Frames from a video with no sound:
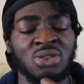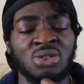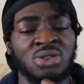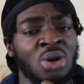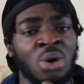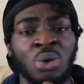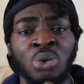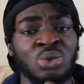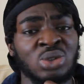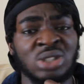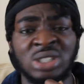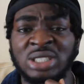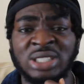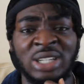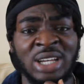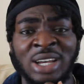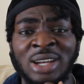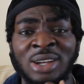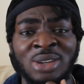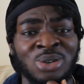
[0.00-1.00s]
don't
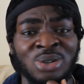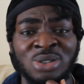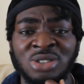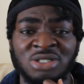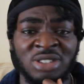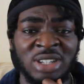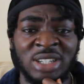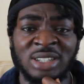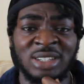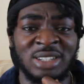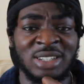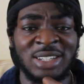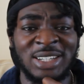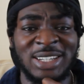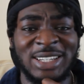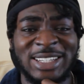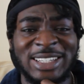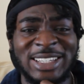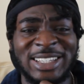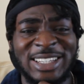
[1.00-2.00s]
share your drink.
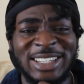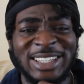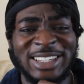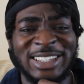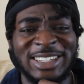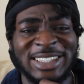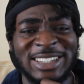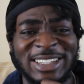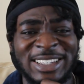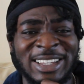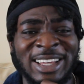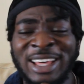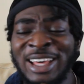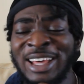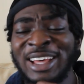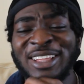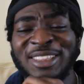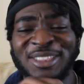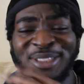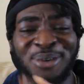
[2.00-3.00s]

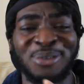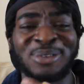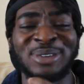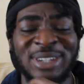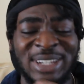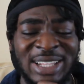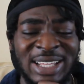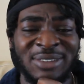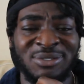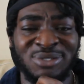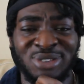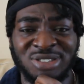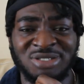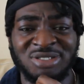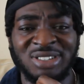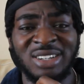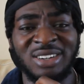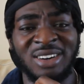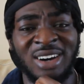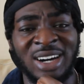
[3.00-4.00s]
Don't leave your
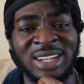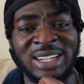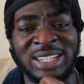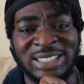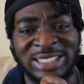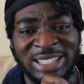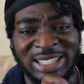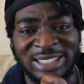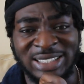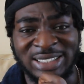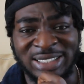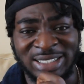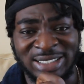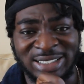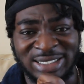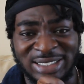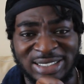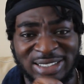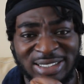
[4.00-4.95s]
drink unattended.